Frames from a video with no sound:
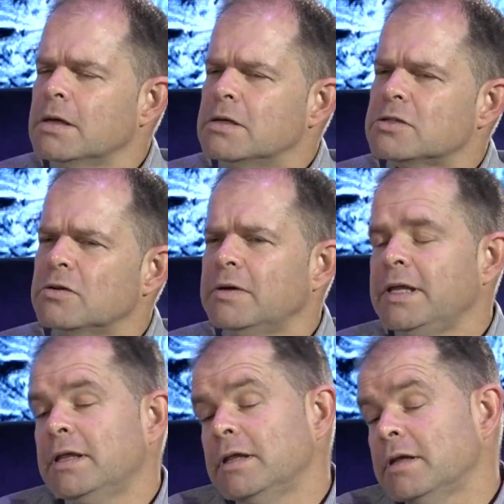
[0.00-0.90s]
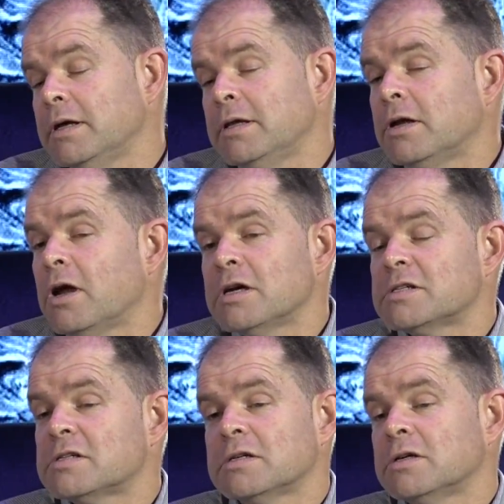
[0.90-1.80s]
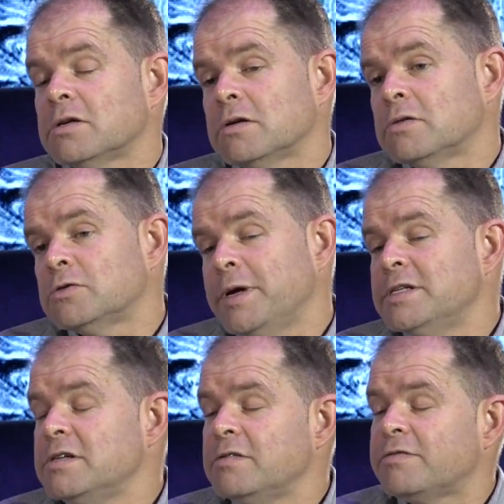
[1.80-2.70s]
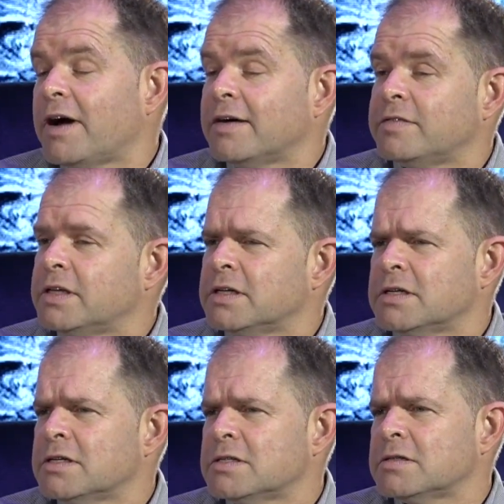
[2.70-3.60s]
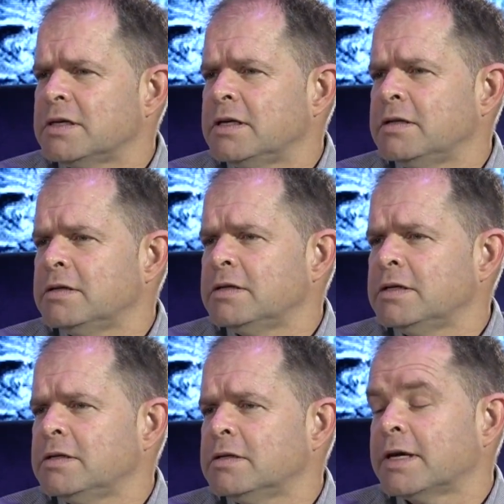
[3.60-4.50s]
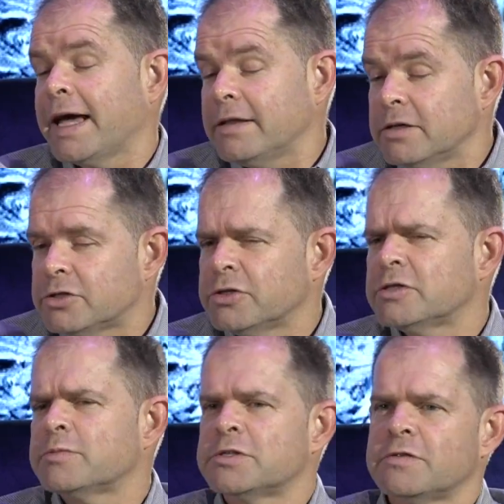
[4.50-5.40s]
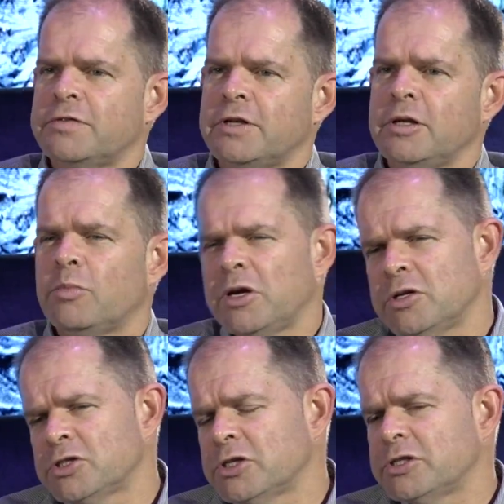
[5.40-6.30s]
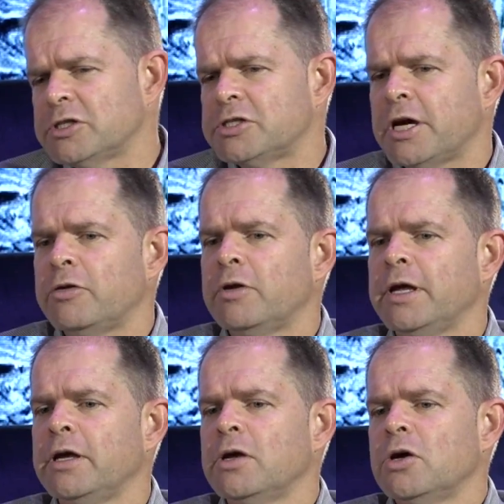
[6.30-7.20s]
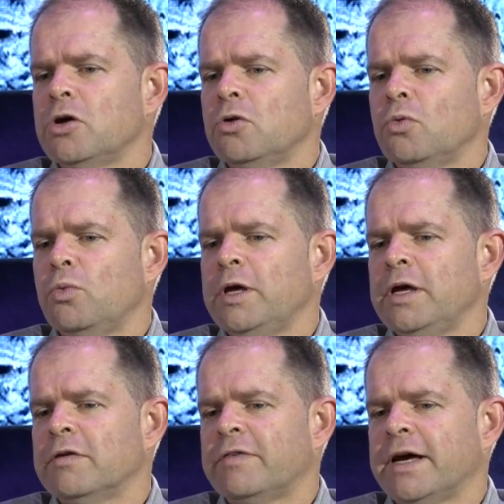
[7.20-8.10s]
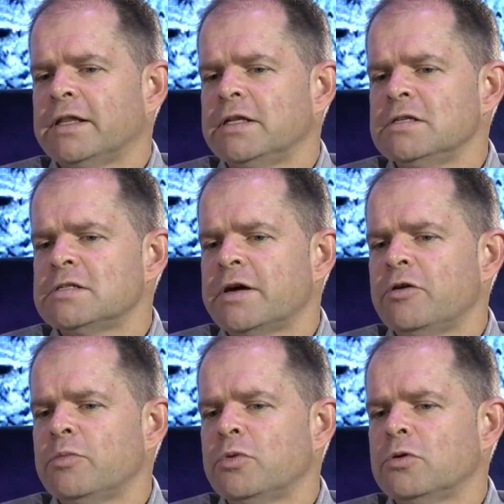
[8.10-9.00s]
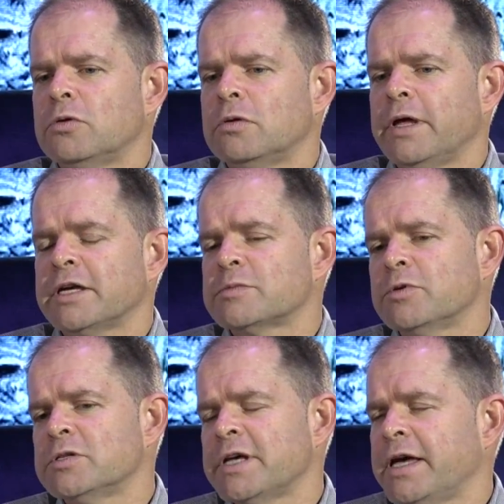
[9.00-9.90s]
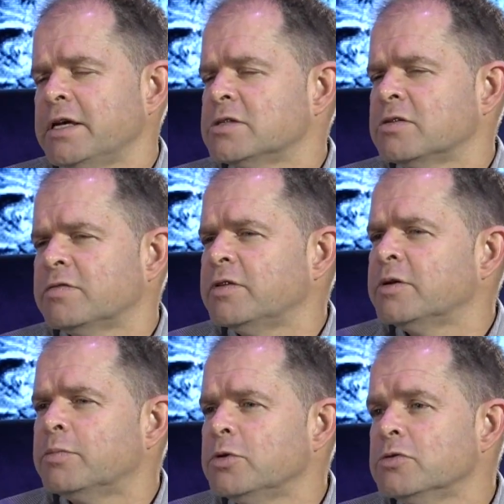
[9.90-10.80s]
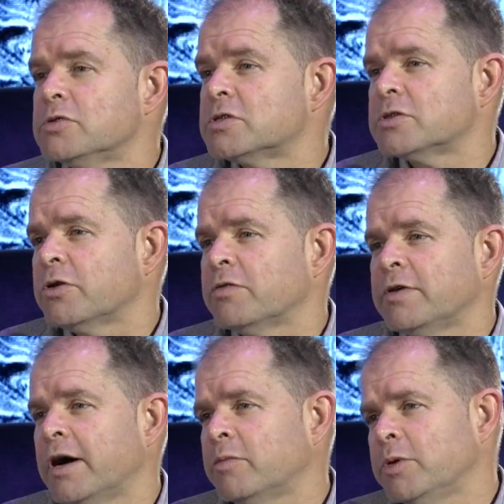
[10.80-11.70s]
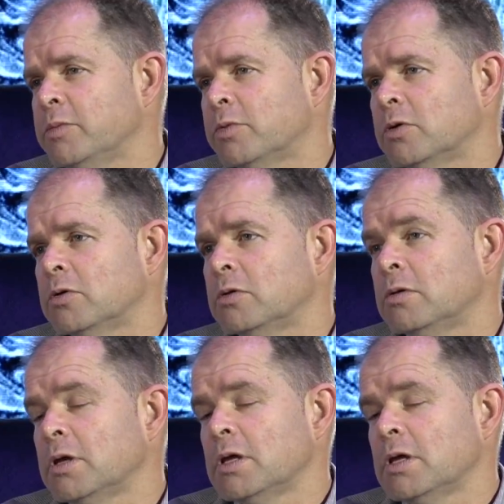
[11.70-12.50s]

So in the last 25 years, in the Catholic Church specifically, but in churches generally, we have had these terrible exposés of the abuse of young people